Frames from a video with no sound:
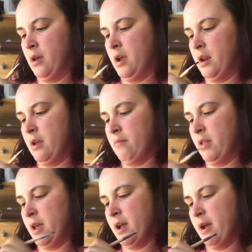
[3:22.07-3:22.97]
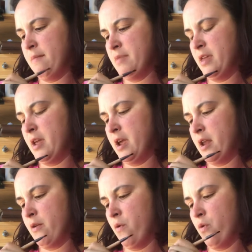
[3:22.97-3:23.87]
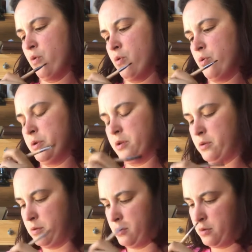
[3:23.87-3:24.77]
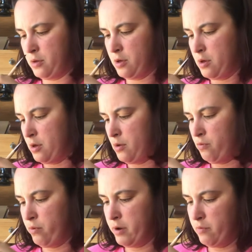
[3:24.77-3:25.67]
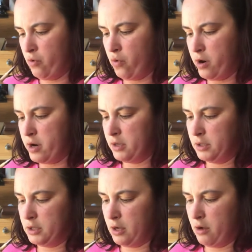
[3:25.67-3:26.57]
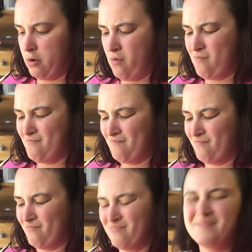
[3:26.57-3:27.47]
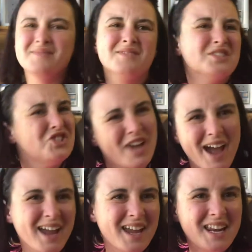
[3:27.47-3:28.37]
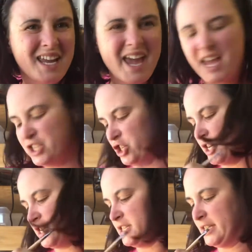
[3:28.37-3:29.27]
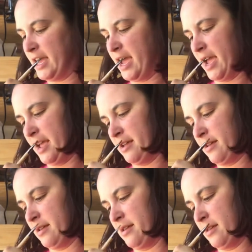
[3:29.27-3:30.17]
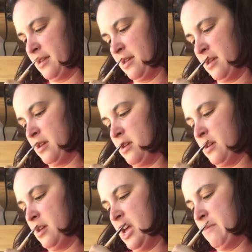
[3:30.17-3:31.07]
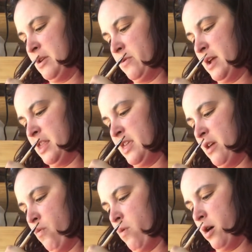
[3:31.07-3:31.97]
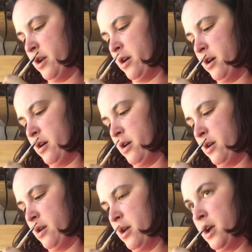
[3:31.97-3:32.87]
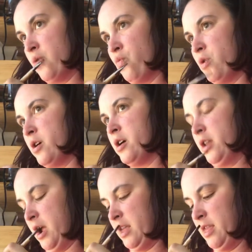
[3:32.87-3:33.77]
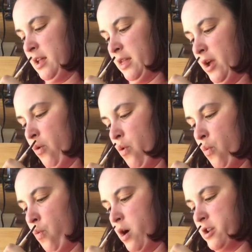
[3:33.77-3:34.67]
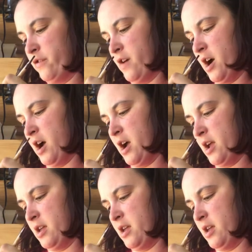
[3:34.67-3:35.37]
And I'm like, I'm thinking old wood boards, so jaggedy edges, like, I mean, when I think water and wood, I think like water rot.